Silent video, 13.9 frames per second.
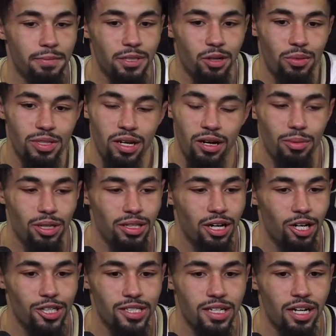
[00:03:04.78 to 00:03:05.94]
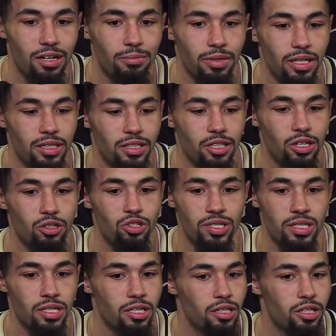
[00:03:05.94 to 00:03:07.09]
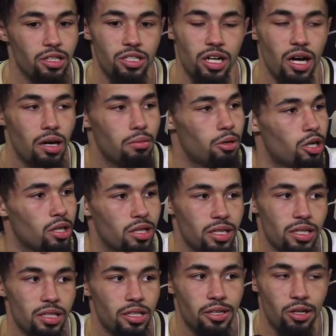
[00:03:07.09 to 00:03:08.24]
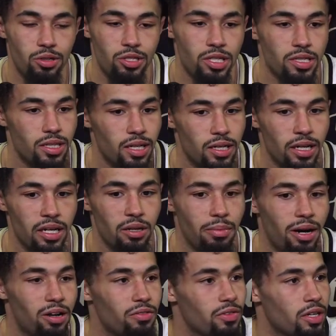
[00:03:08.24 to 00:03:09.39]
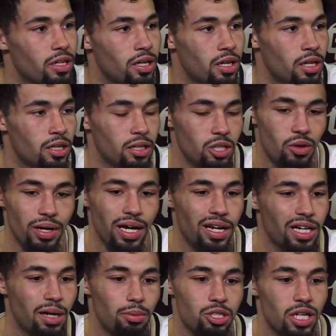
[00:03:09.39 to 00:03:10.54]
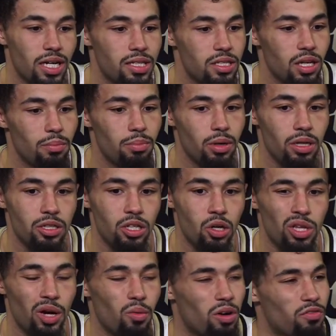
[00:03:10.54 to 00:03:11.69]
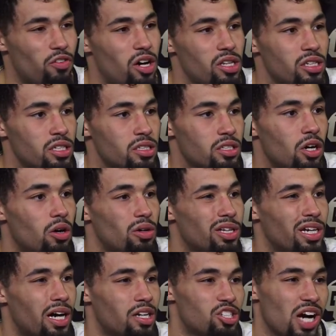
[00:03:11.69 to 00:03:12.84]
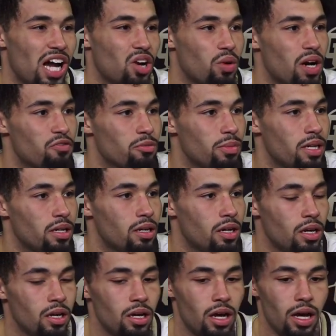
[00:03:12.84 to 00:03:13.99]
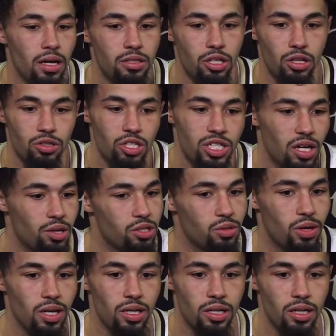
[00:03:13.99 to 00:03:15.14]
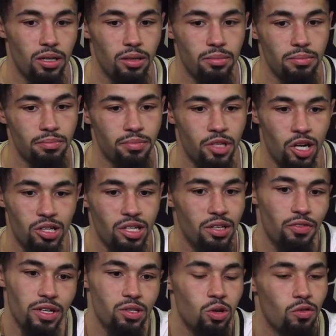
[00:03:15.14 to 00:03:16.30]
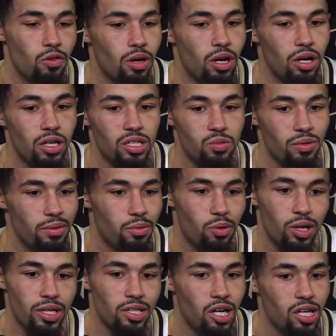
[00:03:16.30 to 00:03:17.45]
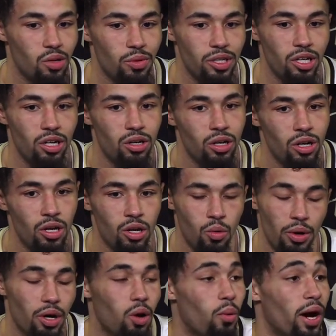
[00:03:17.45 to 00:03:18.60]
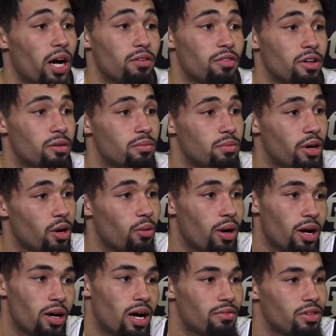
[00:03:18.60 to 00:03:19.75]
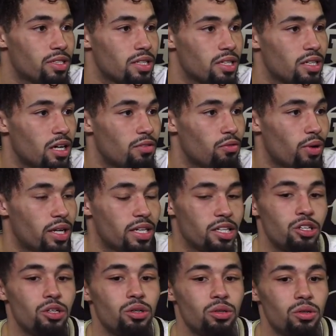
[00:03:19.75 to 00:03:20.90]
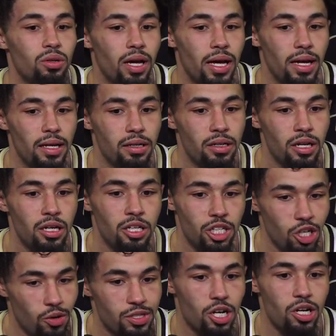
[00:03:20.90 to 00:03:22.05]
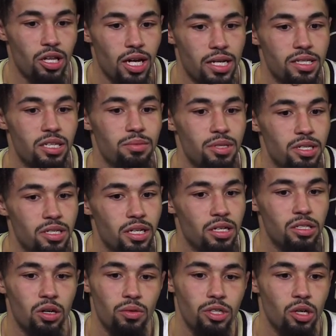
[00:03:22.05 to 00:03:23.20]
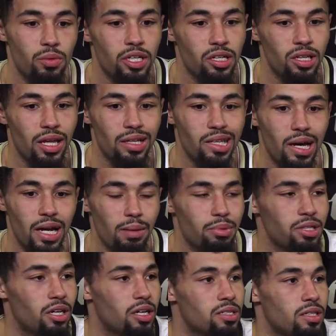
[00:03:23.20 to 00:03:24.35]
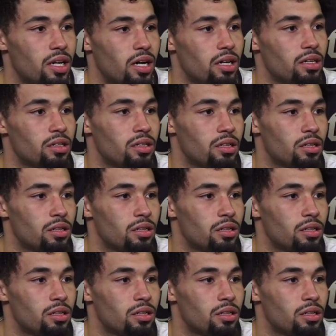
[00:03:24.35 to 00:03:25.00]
You know, we talk about that all the time, and, you know, Tristan did a good job early, you know, just getting him out of it. You know, he got a couple shots up, but, you know, they weren't falling, so he kind of shied away from it. And, you know, just shout out to our defense overall, because we've been working on it. We know we are aware of him. We are aware, obviously, of what he can do. And, you know, he's hurt a lot of teams this year. So, you know, we couldn't let that happen to us tonight.